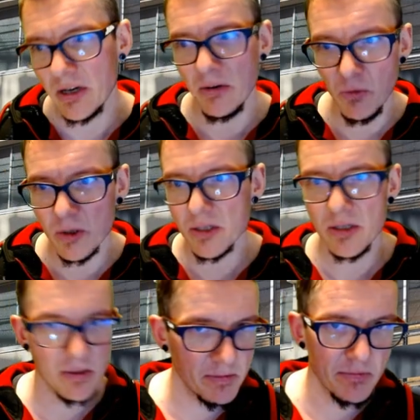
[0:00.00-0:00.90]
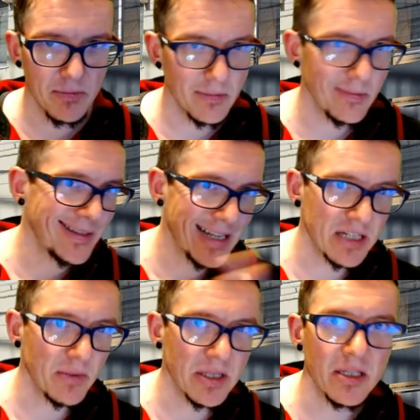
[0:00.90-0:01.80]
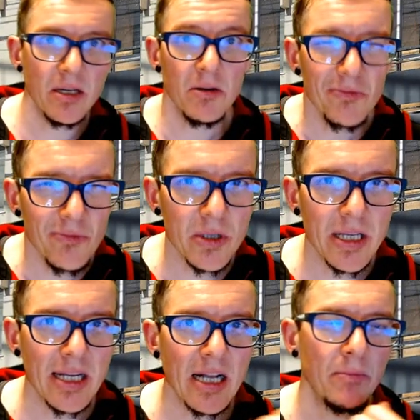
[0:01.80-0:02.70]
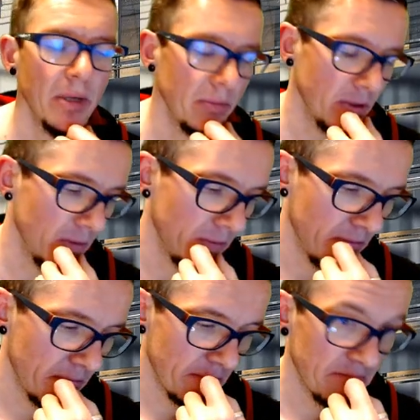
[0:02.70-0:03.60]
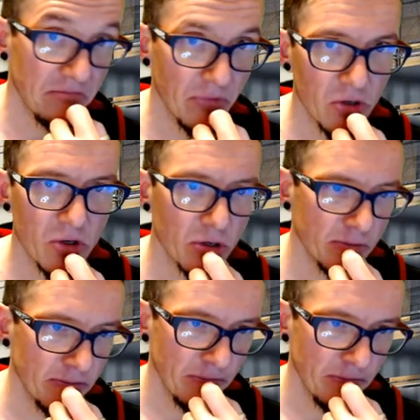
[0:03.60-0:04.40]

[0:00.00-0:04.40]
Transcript: was 6 months ago, would that help people? Not sure.